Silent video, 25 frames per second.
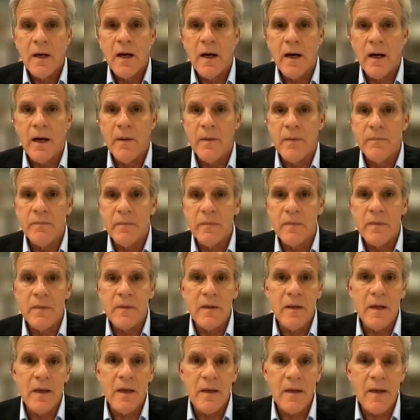
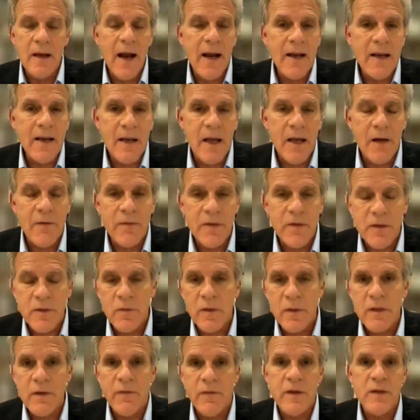The IDF, the
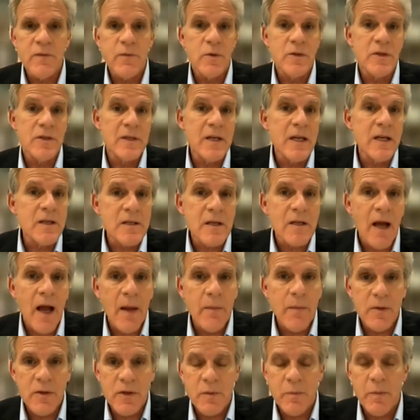Israeli Defense Forces, needs
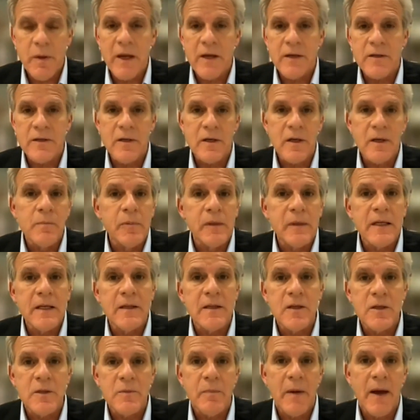time and space to
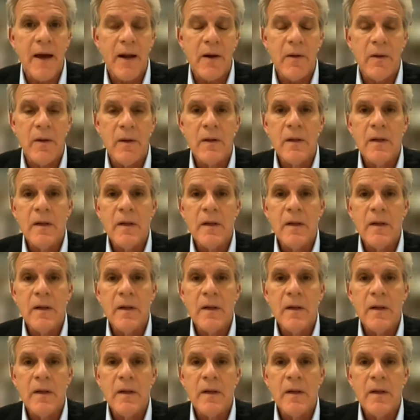complete this battle.